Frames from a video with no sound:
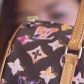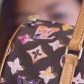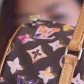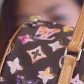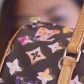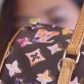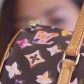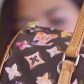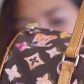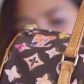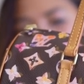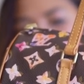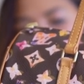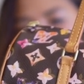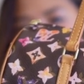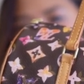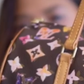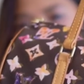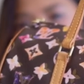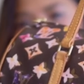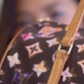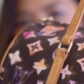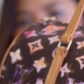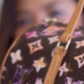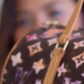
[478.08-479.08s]
uh,
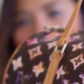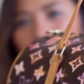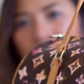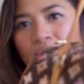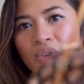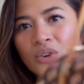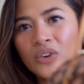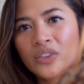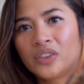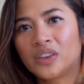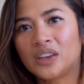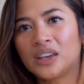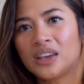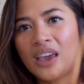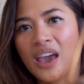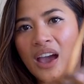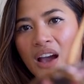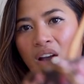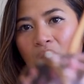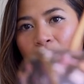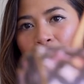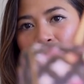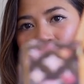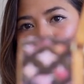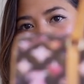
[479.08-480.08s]
edition, or the
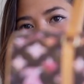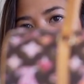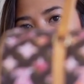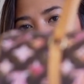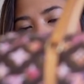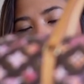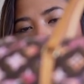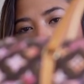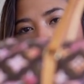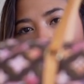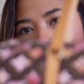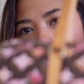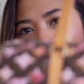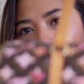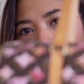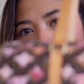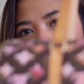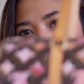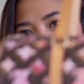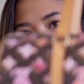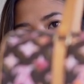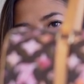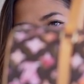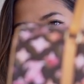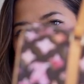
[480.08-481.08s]
Aquarelle.
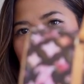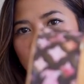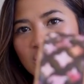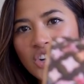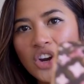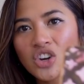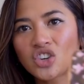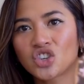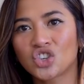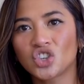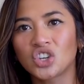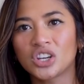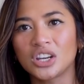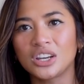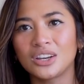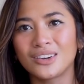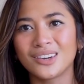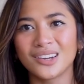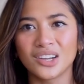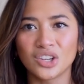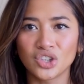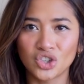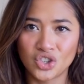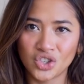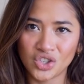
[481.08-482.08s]
Isn't
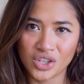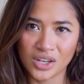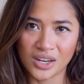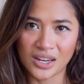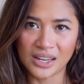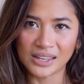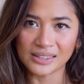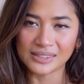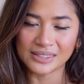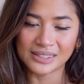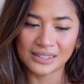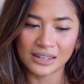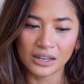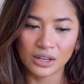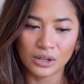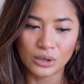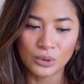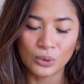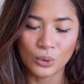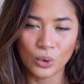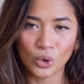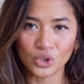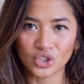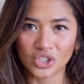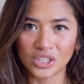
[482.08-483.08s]
she just
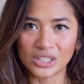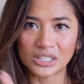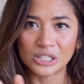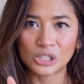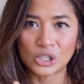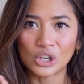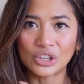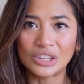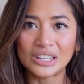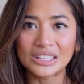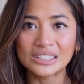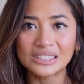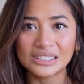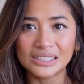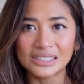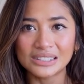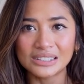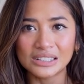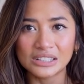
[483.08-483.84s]
gorgeous? So this is